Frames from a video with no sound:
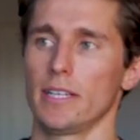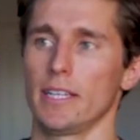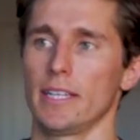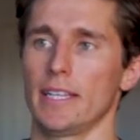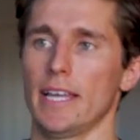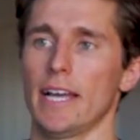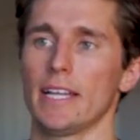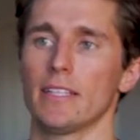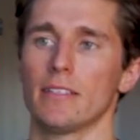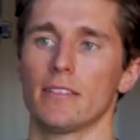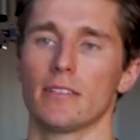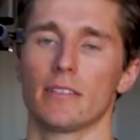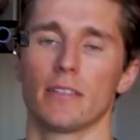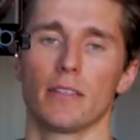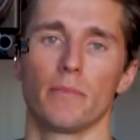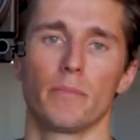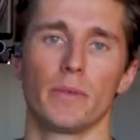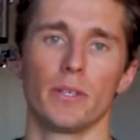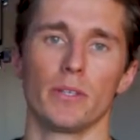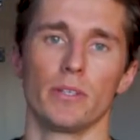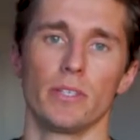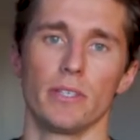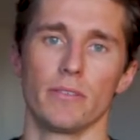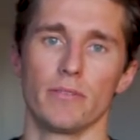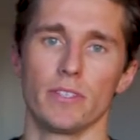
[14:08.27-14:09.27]
And that's the
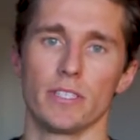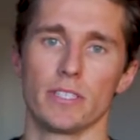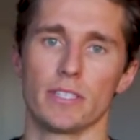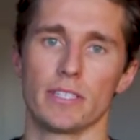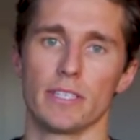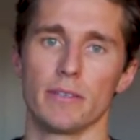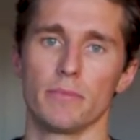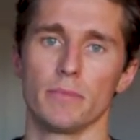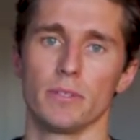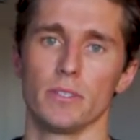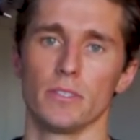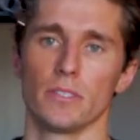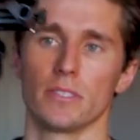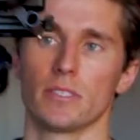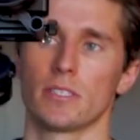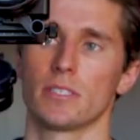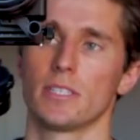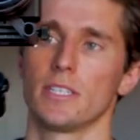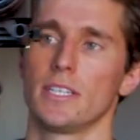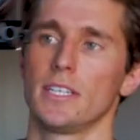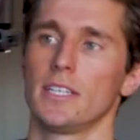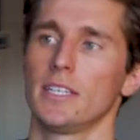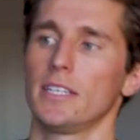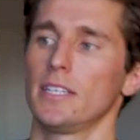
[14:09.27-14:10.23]
beauty of these gimbals,